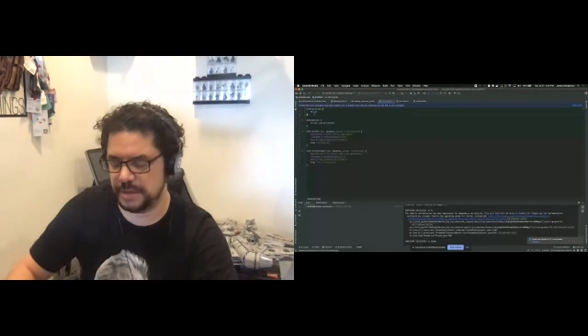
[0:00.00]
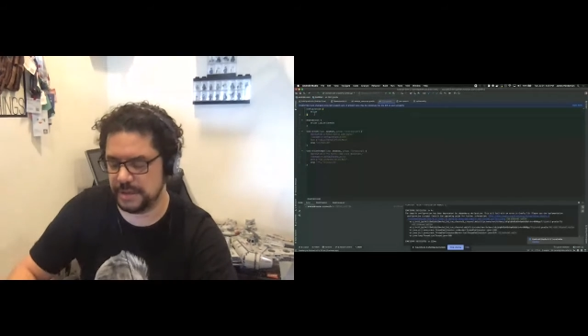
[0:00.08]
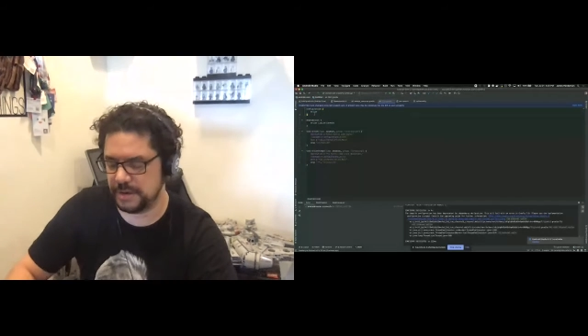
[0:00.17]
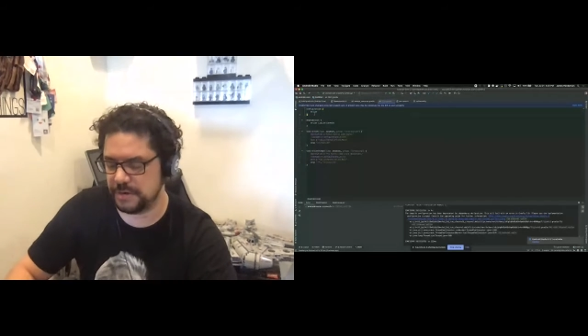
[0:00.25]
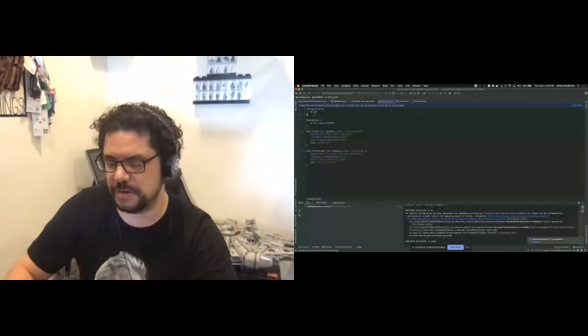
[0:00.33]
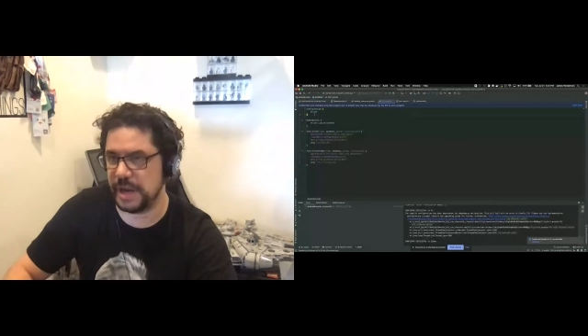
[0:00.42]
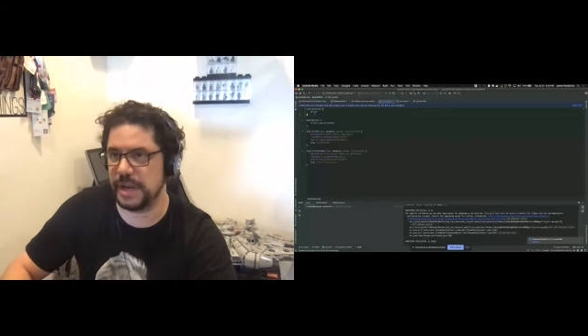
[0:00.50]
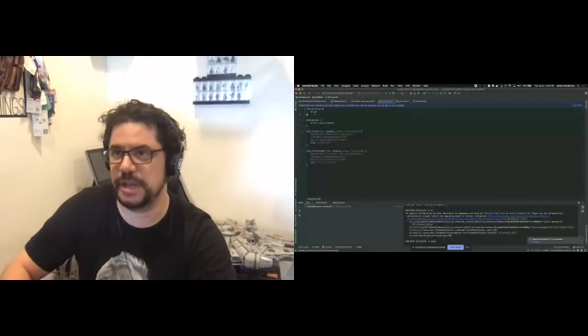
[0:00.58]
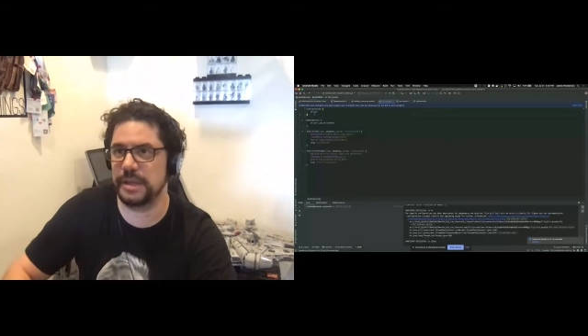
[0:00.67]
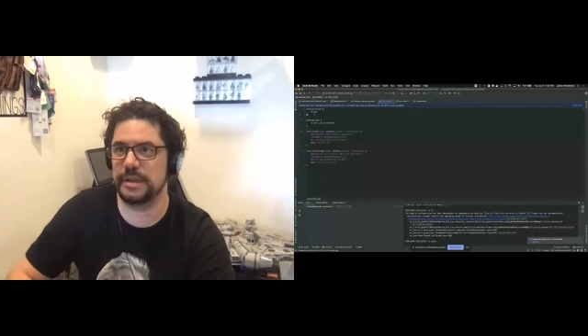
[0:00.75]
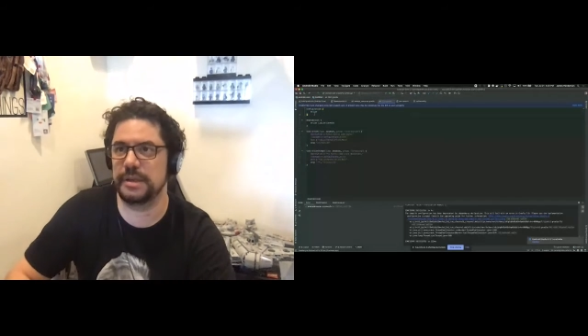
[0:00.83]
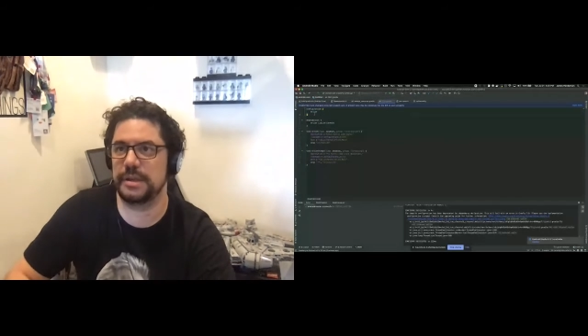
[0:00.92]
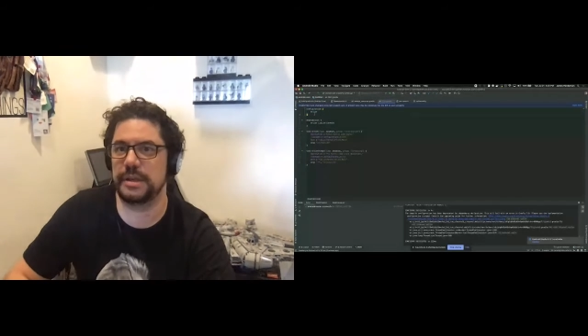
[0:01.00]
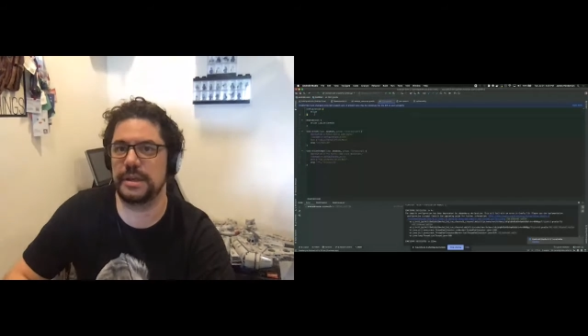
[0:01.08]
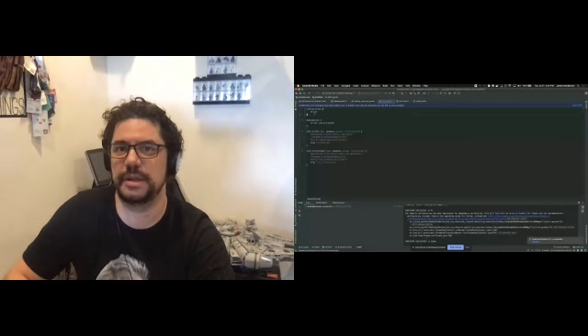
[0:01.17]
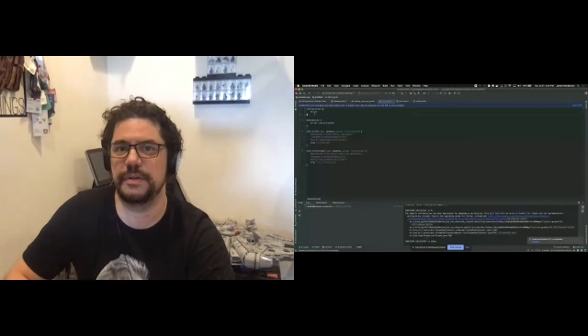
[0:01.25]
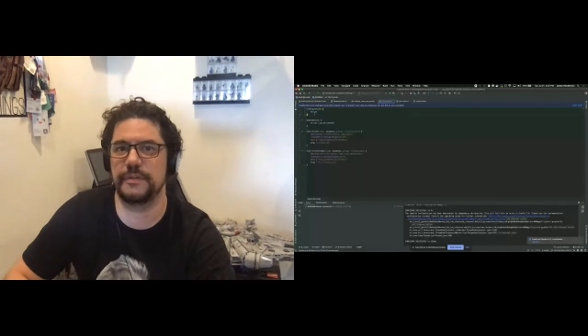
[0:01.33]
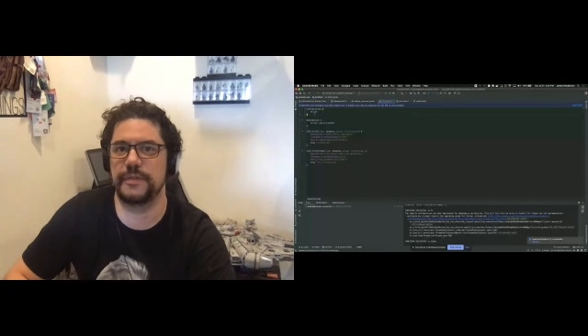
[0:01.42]
creating
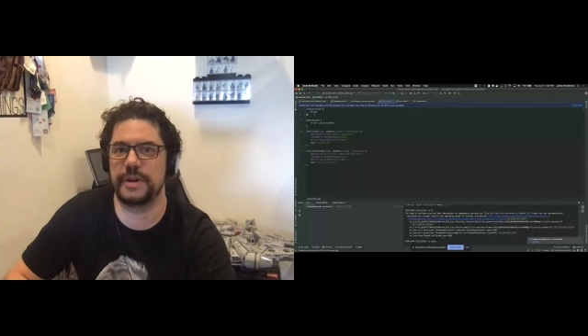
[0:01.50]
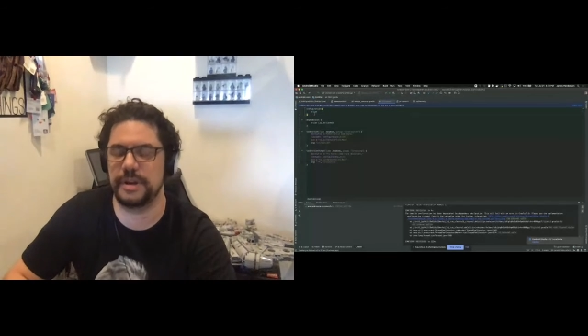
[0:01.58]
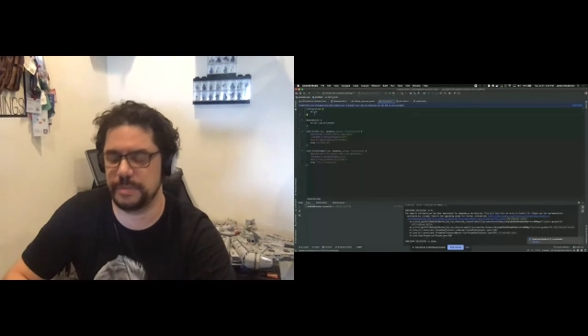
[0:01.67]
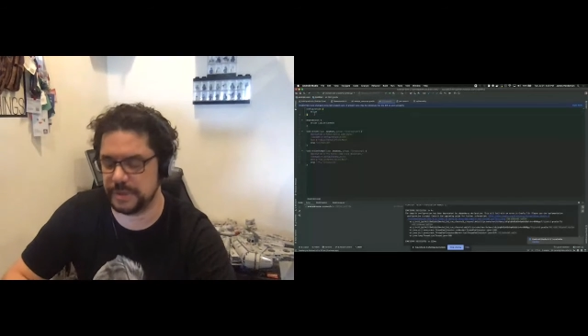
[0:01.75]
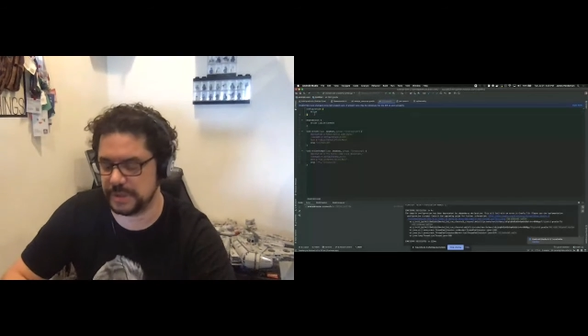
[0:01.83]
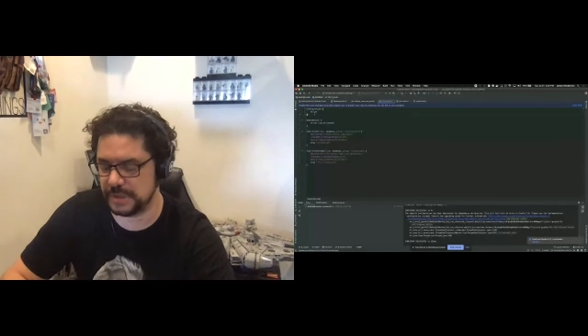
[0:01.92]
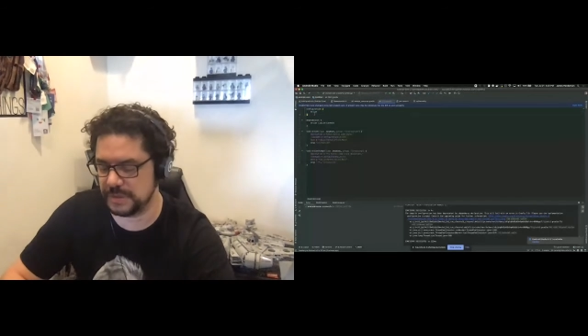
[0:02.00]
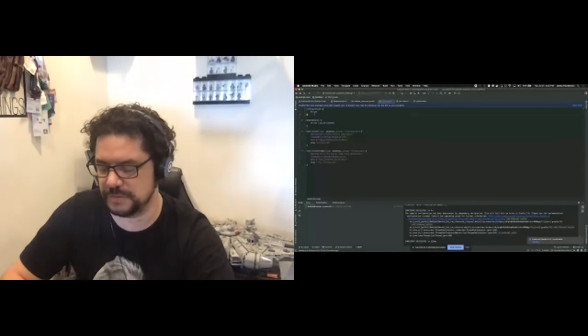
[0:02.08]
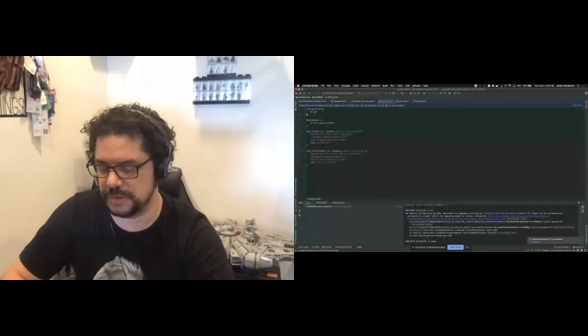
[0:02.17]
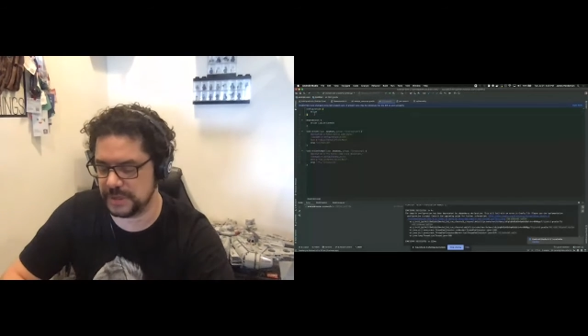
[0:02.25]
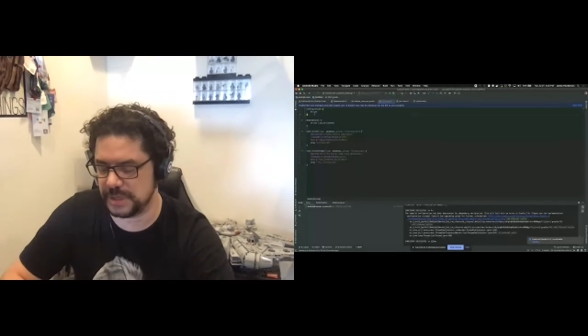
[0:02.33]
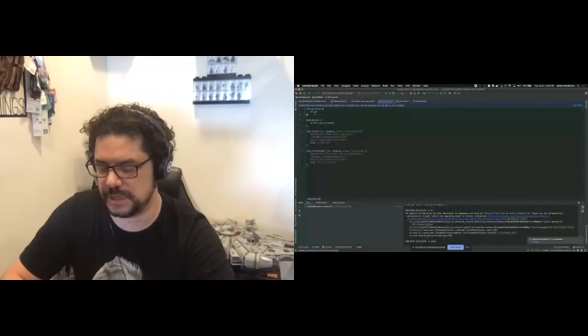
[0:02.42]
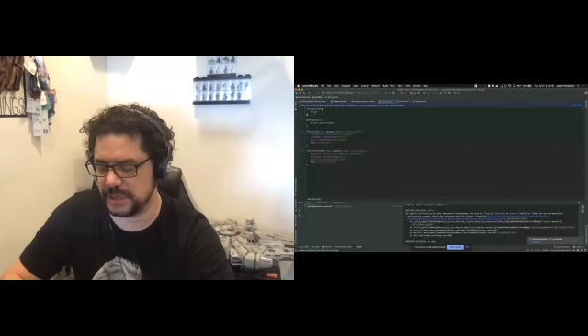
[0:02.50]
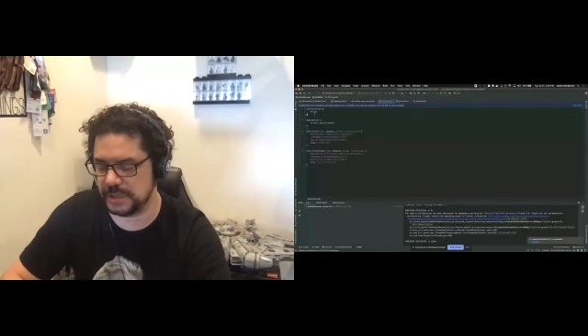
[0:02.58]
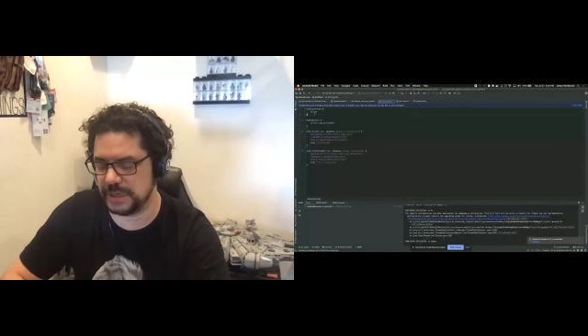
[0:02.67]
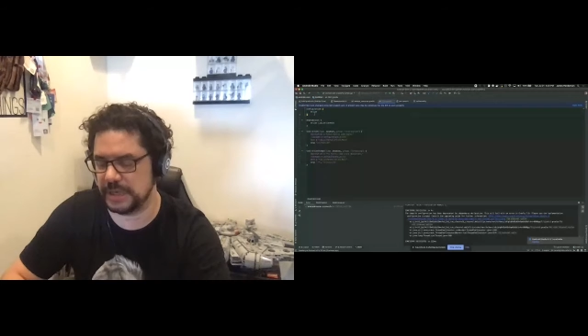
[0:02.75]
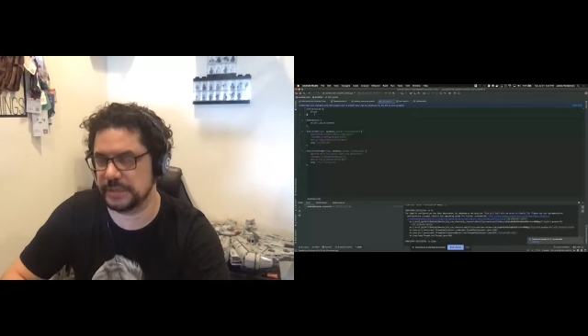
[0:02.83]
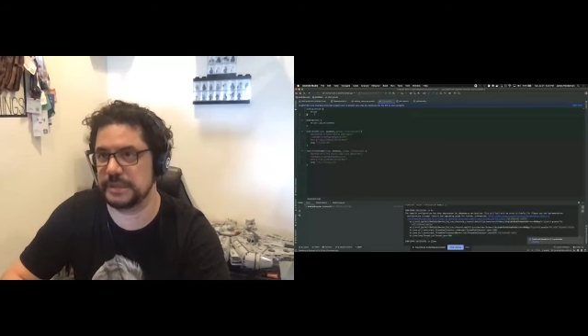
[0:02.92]
a variable. We'll call it
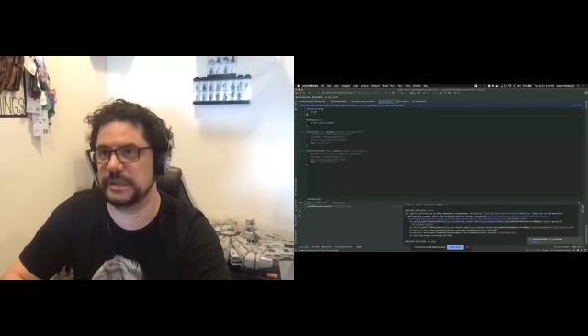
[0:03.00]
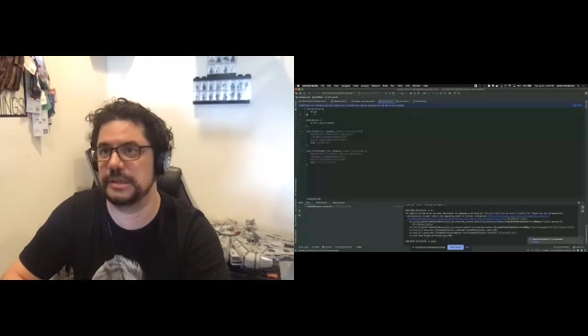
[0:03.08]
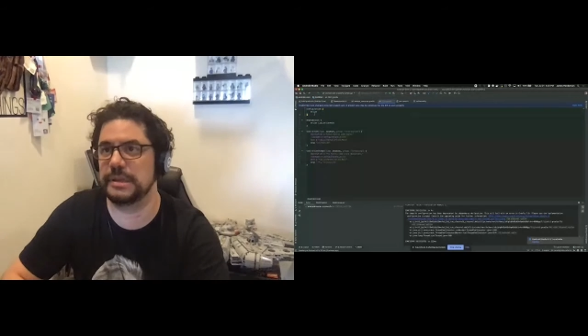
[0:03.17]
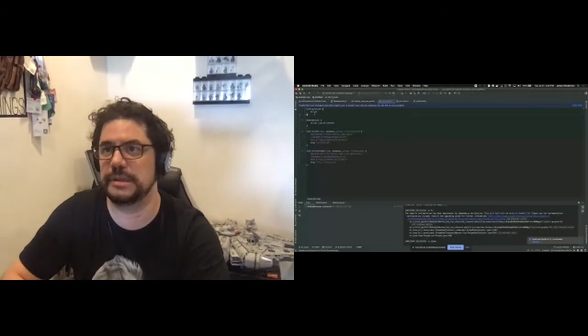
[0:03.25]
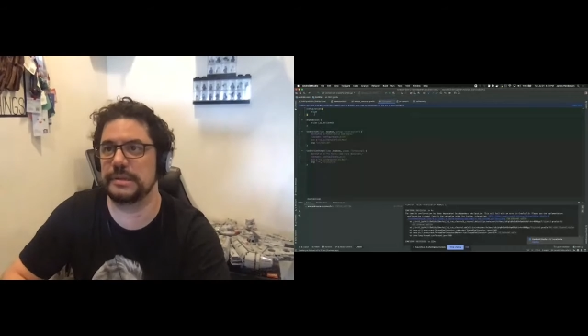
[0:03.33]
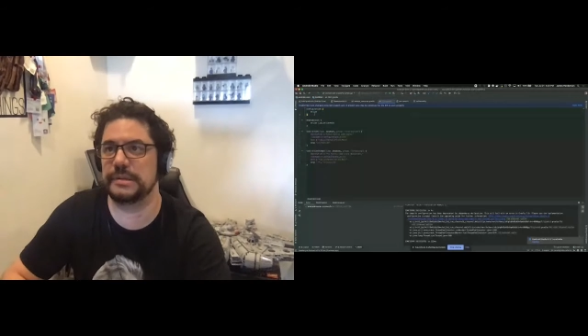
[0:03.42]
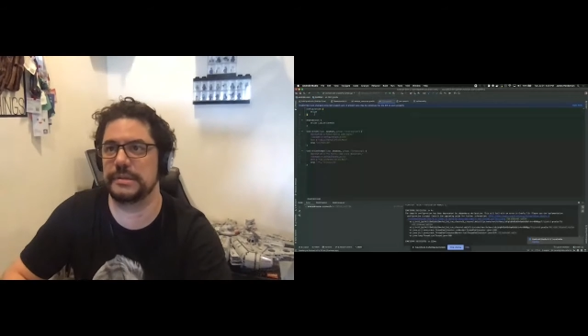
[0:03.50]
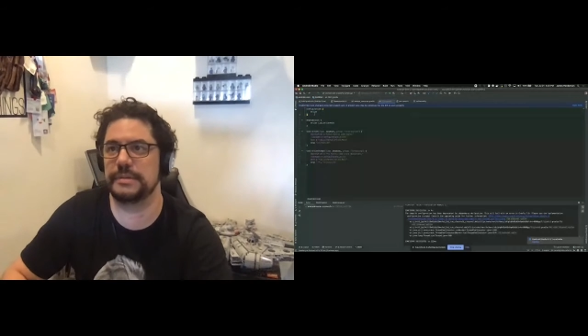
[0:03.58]
KT lint.